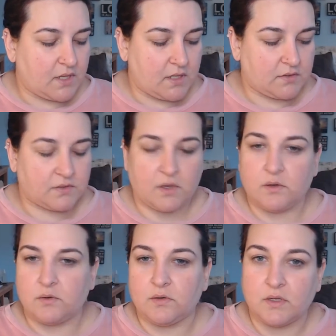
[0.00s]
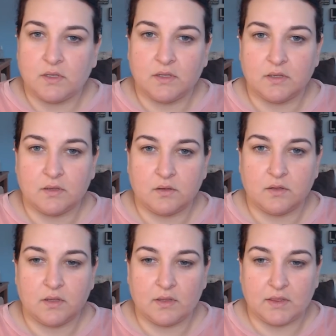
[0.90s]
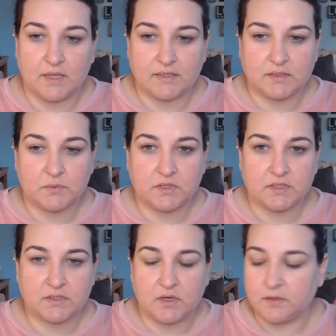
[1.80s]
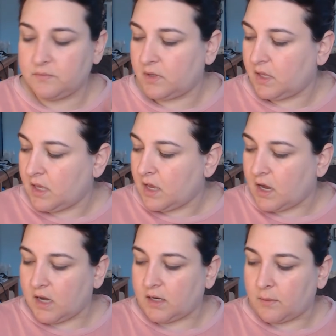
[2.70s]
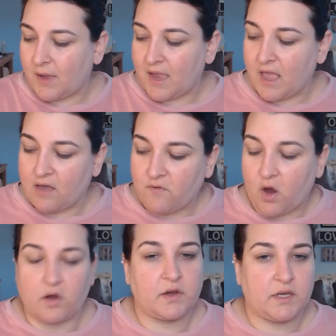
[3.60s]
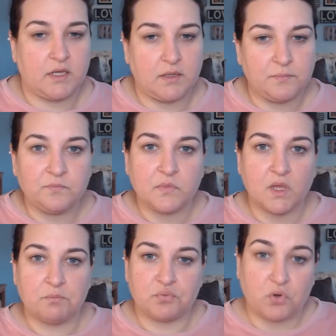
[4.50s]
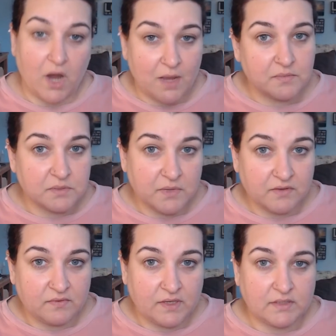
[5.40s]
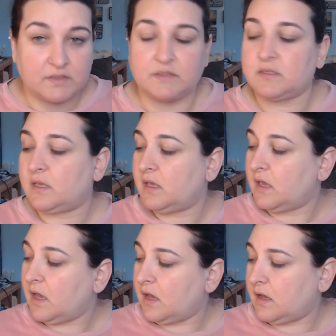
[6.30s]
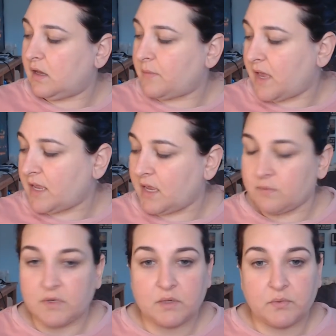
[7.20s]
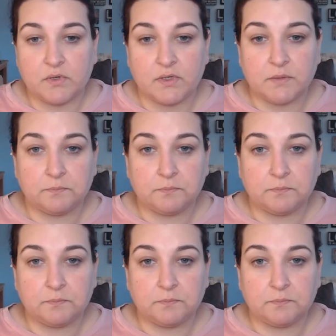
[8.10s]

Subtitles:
So let's put this on. I have already primed my face. I am going to put